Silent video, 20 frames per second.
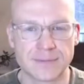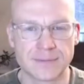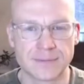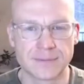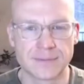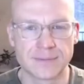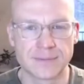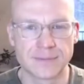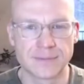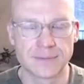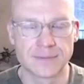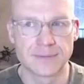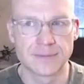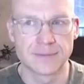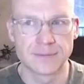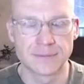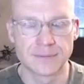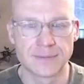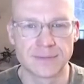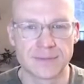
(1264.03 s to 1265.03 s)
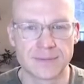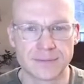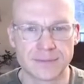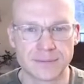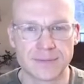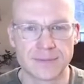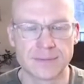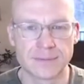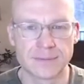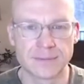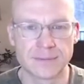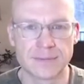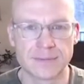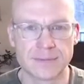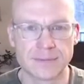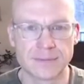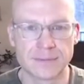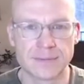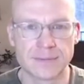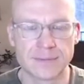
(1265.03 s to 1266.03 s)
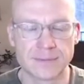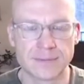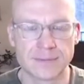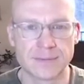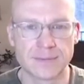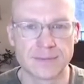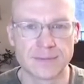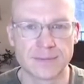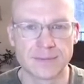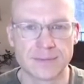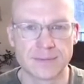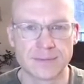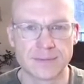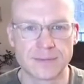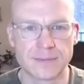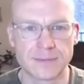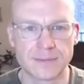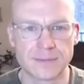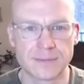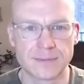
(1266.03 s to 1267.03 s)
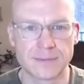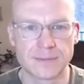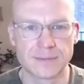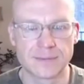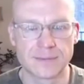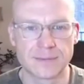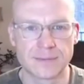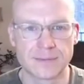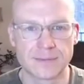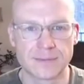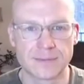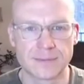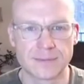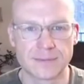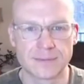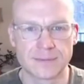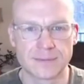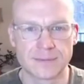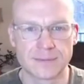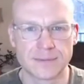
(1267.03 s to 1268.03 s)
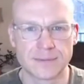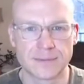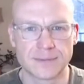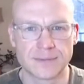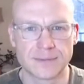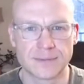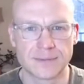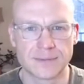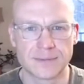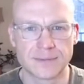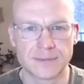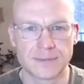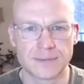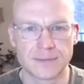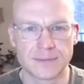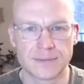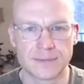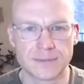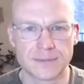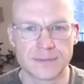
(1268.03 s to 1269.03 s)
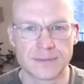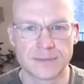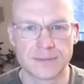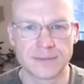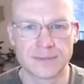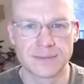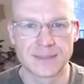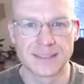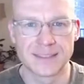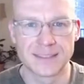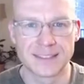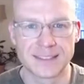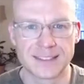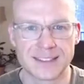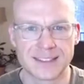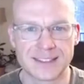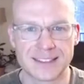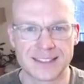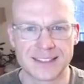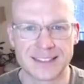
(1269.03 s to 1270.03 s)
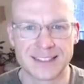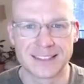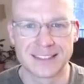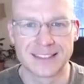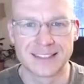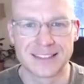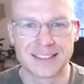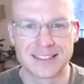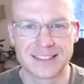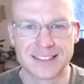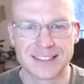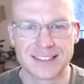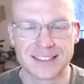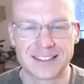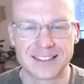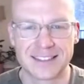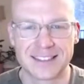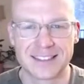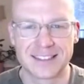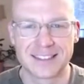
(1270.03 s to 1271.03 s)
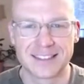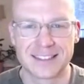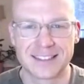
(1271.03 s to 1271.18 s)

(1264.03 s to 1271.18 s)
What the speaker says: (not speaking)